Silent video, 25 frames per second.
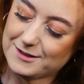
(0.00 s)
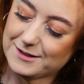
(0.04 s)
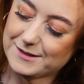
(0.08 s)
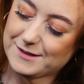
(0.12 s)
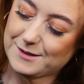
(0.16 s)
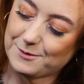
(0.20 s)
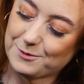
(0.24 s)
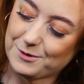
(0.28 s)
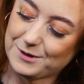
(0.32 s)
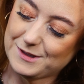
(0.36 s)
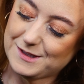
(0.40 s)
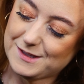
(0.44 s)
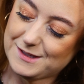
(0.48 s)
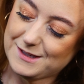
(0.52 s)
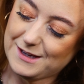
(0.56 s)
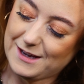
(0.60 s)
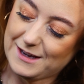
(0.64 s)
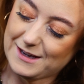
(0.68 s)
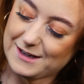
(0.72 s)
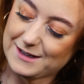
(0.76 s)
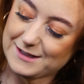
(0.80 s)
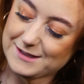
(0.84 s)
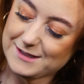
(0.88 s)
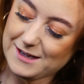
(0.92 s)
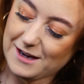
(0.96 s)
So I'm going to
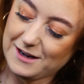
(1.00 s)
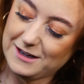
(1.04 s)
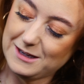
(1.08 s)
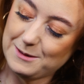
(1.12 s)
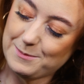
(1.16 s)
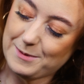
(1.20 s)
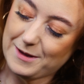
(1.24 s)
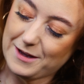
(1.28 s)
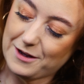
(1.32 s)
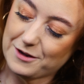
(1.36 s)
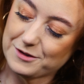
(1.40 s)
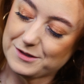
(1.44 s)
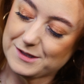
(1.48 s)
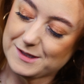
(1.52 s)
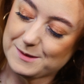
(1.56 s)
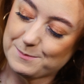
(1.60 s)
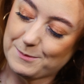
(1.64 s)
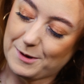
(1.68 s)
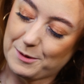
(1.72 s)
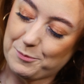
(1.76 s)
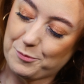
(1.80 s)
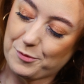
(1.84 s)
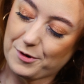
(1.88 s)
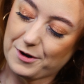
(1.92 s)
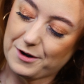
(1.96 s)
take a tiny bit onto
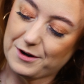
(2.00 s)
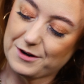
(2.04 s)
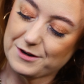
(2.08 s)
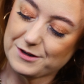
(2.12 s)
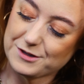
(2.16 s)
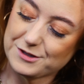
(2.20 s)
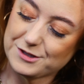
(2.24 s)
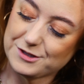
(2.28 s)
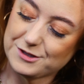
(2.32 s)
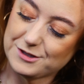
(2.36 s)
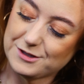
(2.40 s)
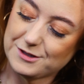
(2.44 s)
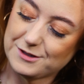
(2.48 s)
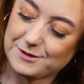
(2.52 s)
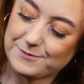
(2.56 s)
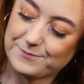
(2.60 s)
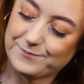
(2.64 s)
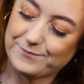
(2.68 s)
my brush,